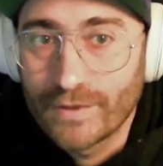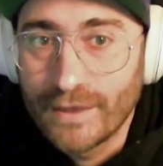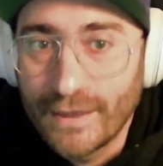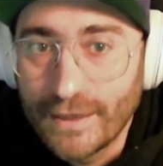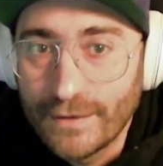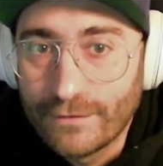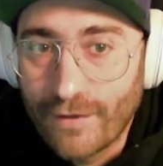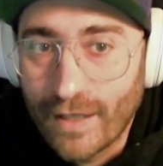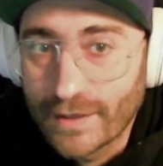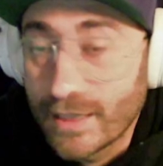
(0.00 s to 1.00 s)
the
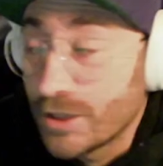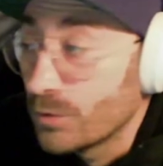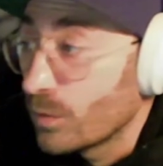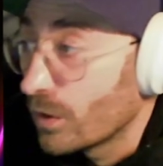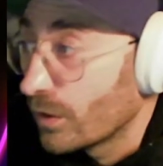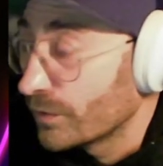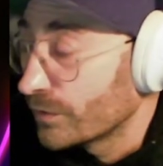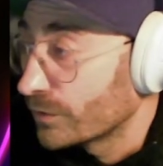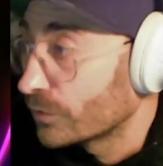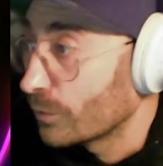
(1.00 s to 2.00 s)
file that you want
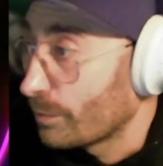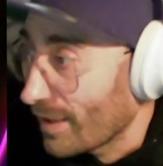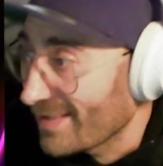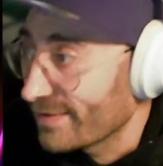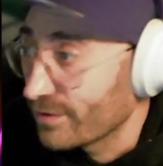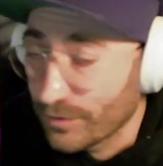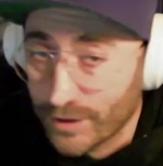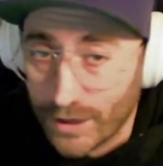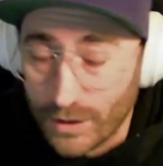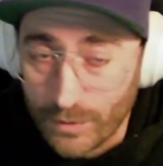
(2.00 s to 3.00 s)
to pass to
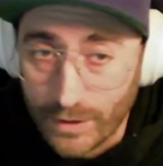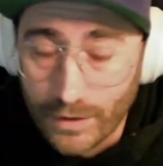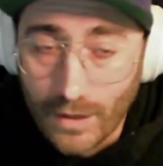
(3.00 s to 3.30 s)
continue